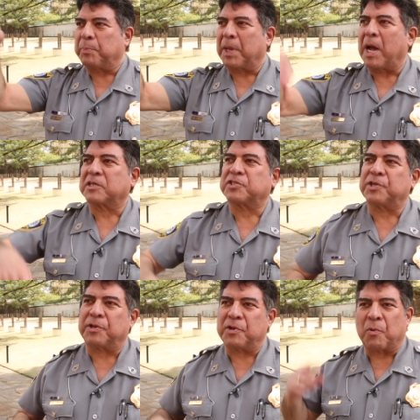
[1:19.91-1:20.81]
blocks
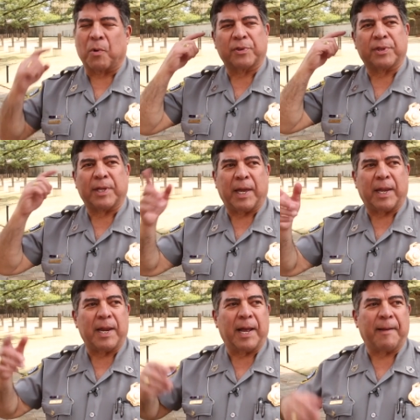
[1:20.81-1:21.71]
to the north
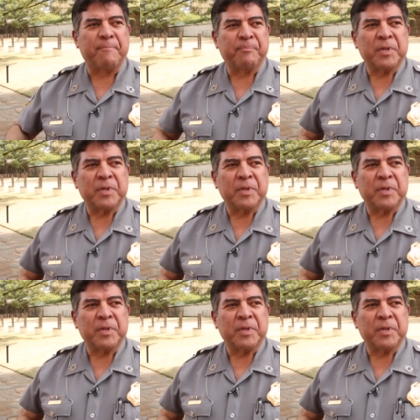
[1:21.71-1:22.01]
and uh,